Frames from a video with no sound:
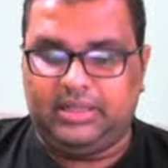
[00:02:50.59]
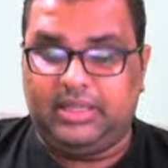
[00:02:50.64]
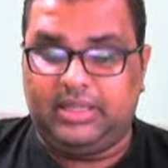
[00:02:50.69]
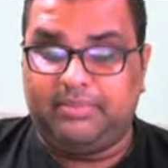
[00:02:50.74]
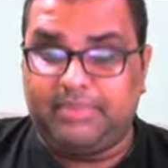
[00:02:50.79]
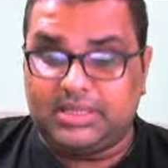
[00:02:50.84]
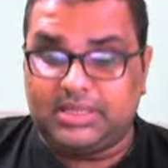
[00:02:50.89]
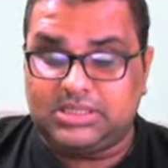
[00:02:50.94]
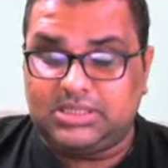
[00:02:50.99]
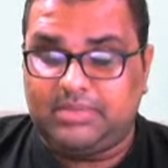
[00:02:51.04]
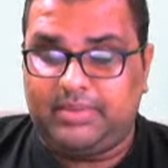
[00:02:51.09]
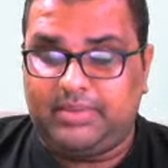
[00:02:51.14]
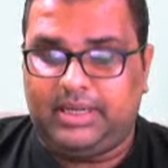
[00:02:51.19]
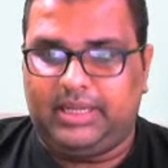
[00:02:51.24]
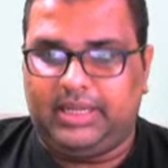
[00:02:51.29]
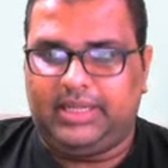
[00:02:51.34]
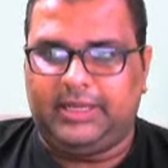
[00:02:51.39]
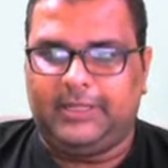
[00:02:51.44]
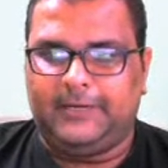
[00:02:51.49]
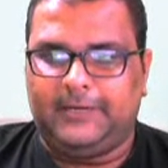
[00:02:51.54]
the best
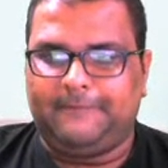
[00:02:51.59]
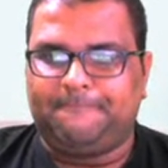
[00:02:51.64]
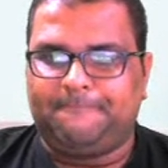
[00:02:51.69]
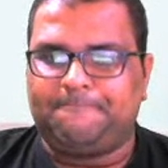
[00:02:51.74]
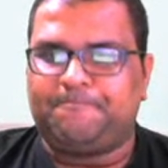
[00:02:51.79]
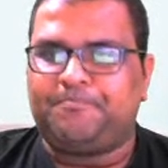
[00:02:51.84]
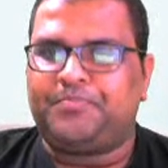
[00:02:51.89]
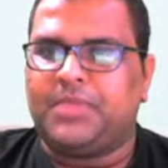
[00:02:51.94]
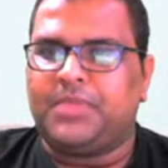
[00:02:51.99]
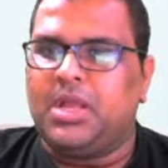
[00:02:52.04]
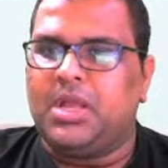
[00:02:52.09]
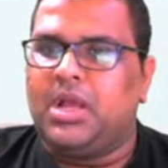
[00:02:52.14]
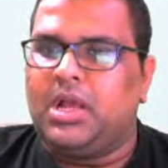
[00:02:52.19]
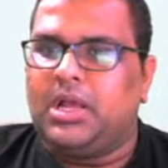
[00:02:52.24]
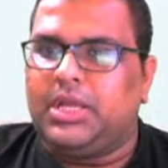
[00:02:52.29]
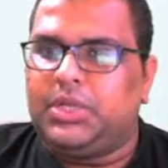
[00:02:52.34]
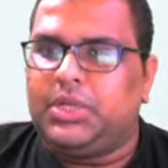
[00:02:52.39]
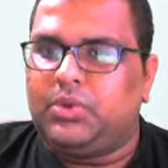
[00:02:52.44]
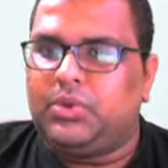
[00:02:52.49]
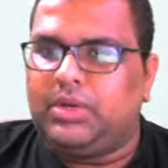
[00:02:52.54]
material.
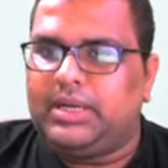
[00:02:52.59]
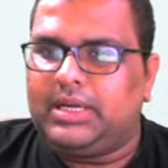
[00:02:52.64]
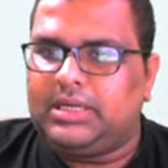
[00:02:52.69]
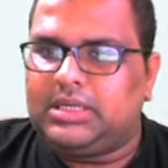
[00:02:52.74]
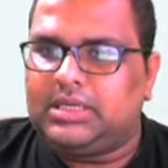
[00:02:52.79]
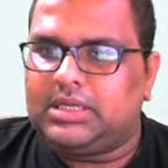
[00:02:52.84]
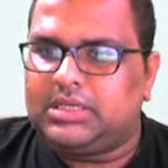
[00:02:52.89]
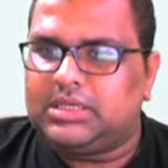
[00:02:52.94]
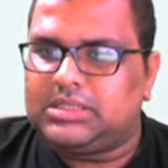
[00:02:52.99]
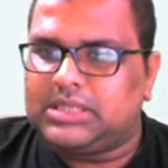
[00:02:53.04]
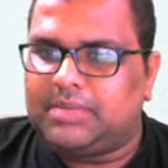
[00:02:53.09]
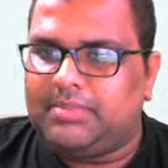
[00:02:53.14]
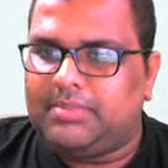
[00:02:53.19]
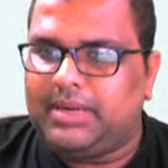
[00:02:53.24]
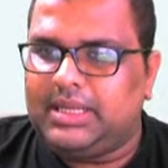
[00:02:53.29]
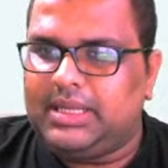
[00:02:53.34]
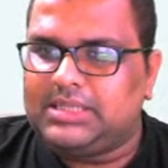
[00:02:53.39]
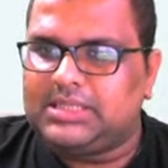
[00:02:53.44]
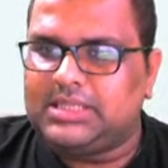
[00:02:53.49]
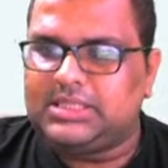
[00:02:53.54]
You will get
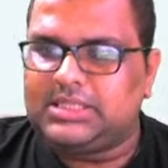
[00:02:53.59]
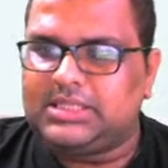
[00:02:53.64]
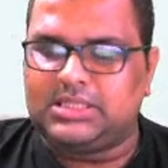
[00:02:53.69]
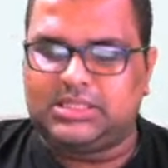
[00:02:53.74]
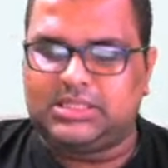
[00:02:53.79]
summary sessions,